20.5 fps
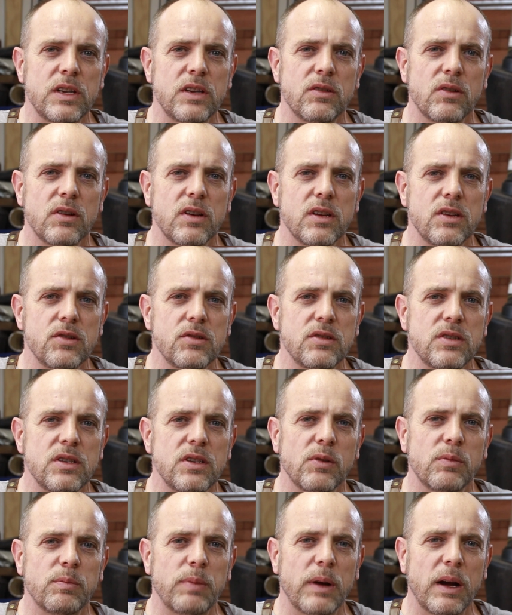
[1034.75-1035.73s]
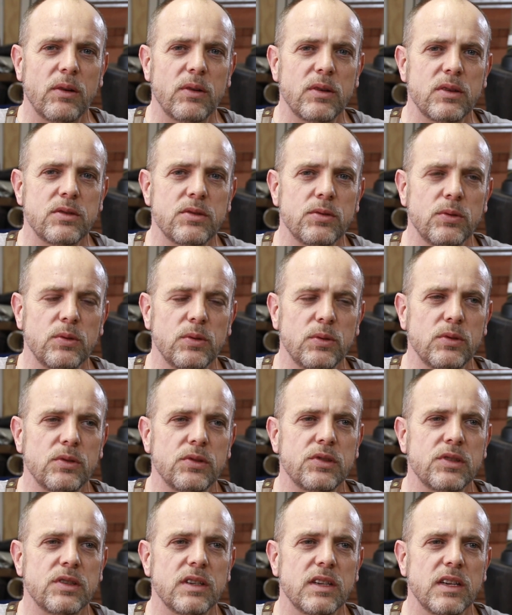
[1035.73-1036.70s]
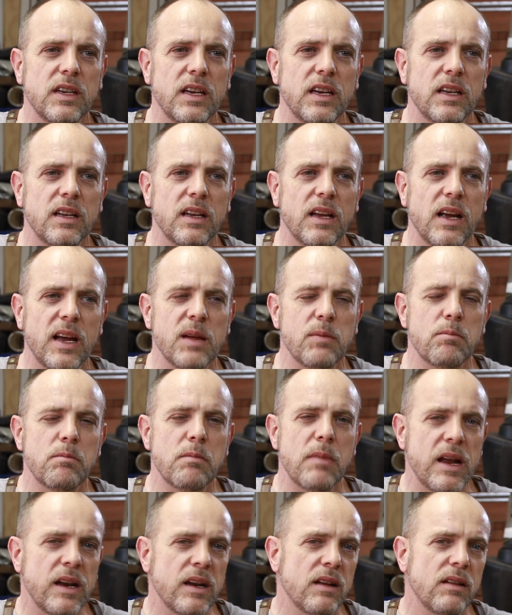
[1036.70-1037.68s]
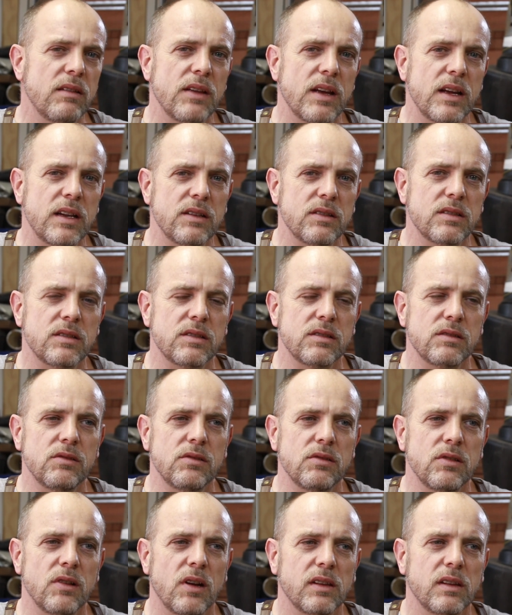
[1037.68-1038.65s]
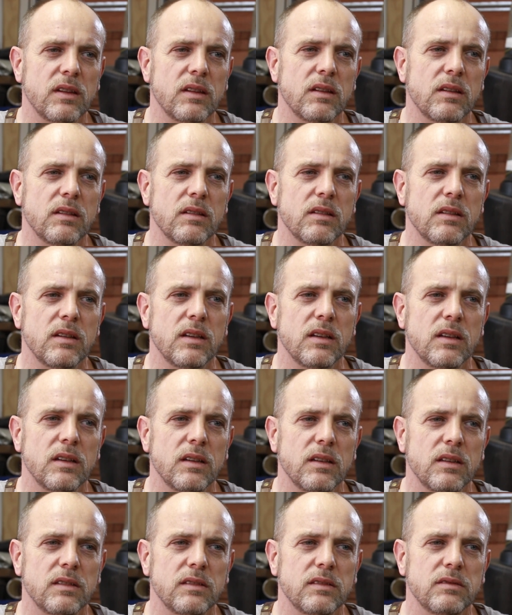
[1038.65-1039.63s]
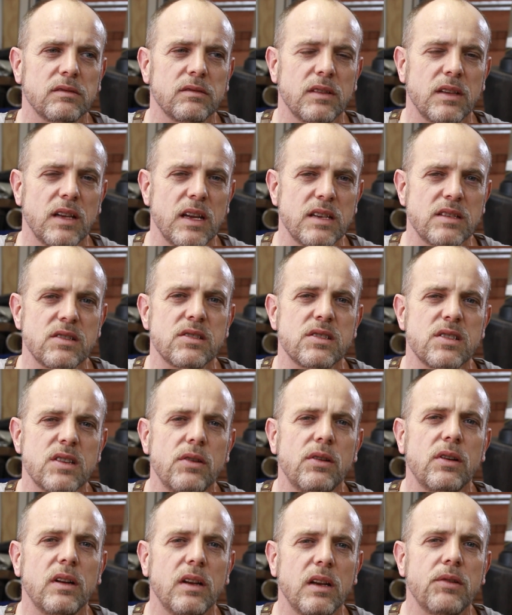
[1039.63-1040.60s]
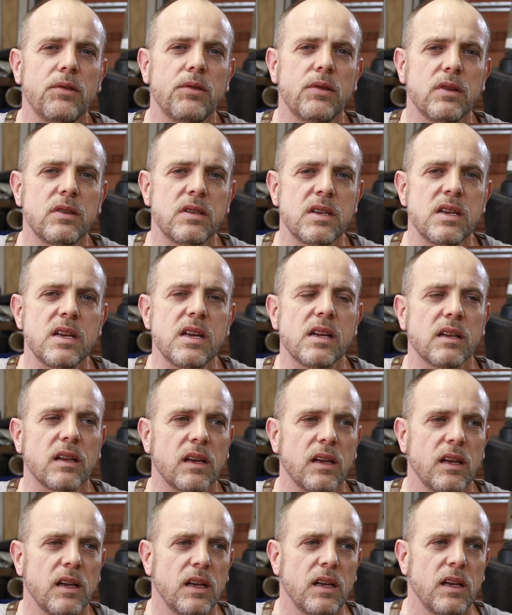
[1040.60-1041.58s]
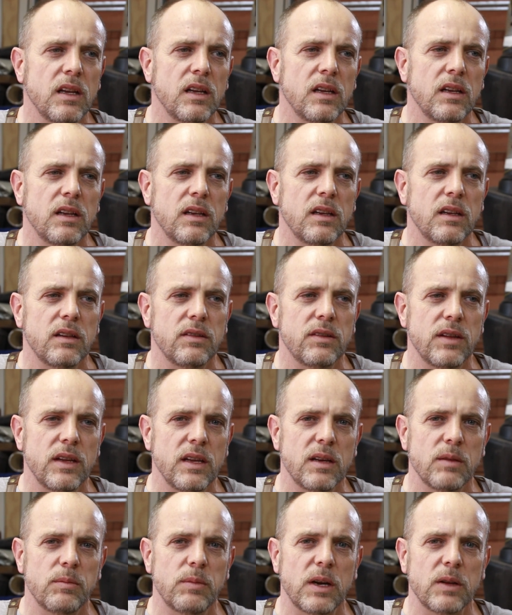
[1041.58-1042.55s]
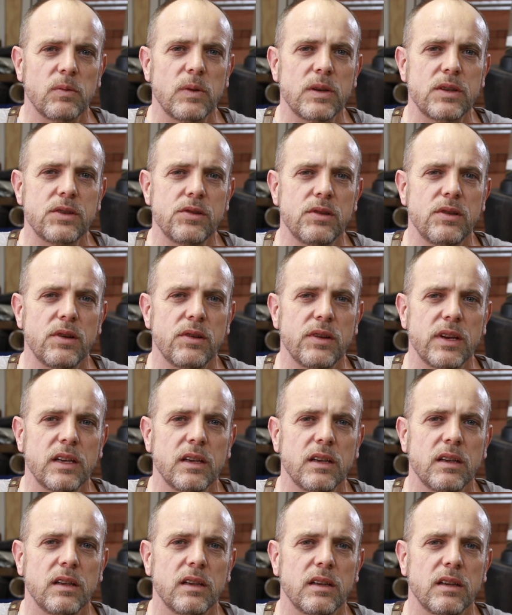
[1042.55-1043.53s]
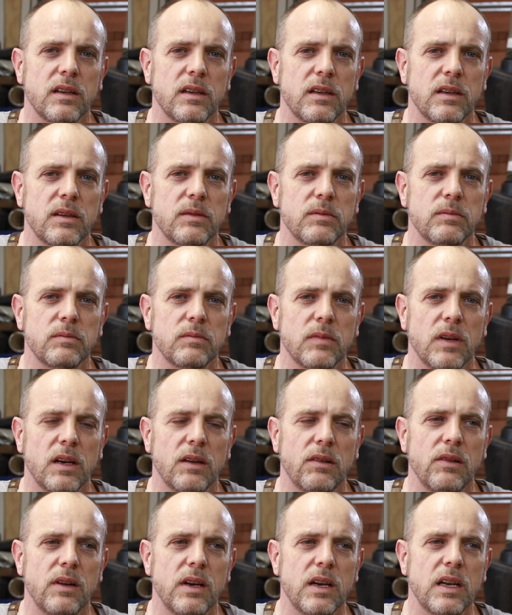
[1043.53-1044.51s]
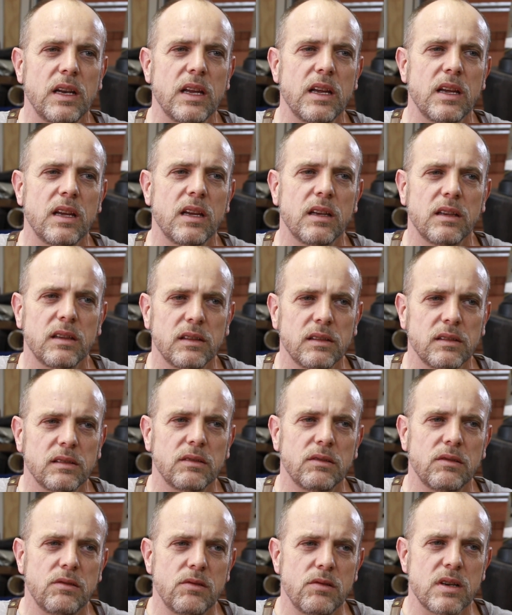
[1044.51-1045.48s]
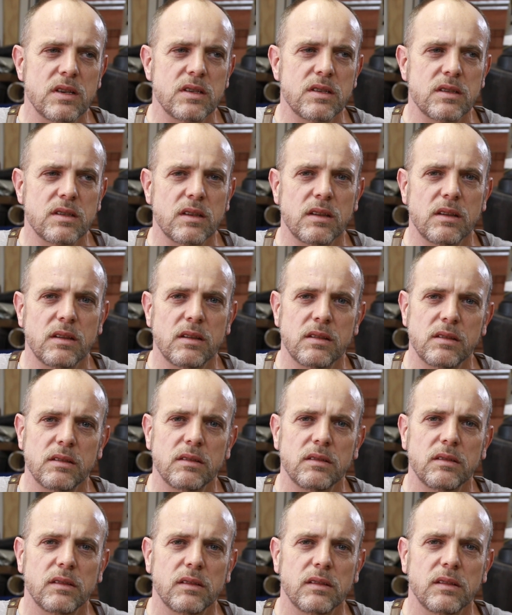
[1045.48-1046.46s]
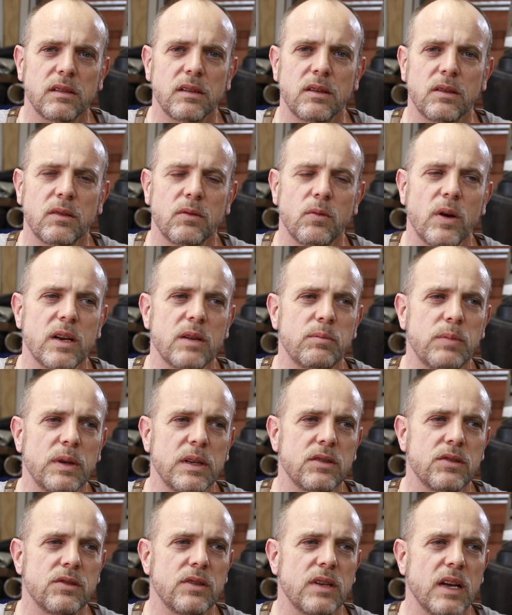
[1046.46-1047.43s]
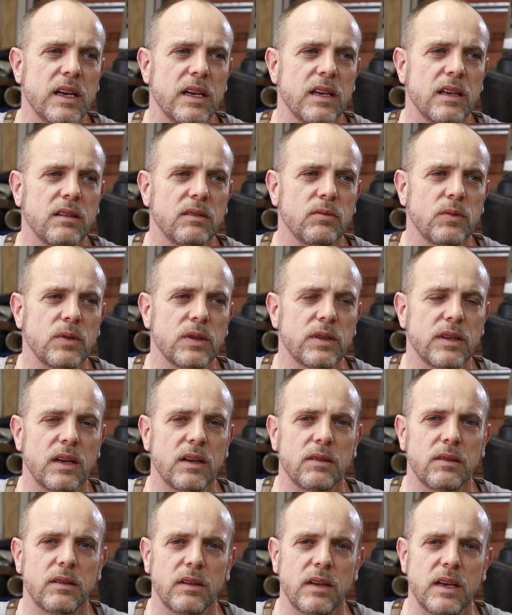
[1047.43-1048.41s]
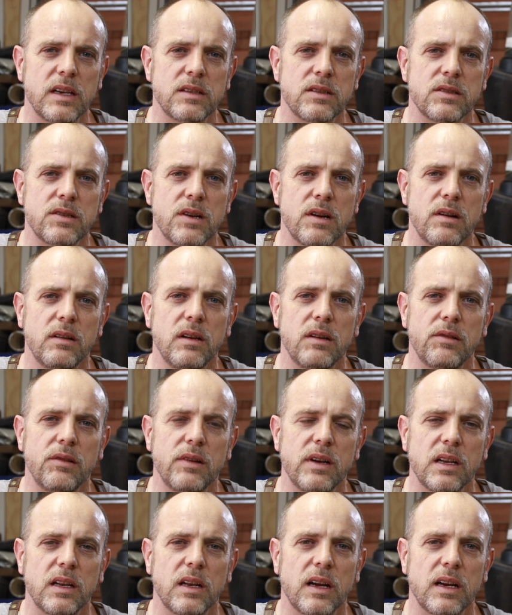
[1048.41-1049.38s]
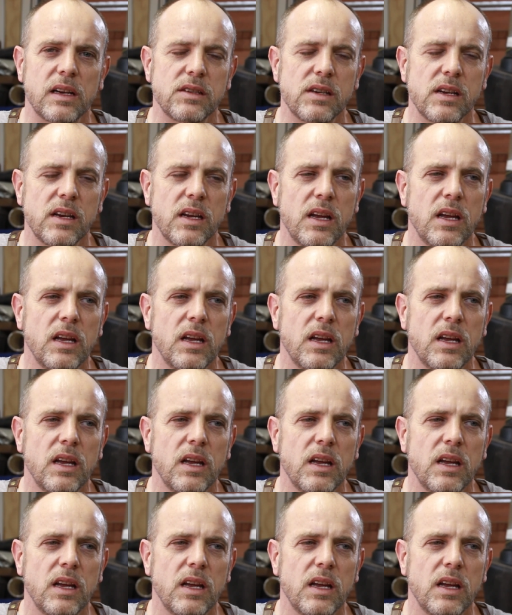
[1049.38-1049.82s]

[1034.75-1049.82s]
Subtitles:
you are using your power tools in a manner that is not necessarily routine. Think about what you're doing. I really risked quite a bit today without necessarily realizing.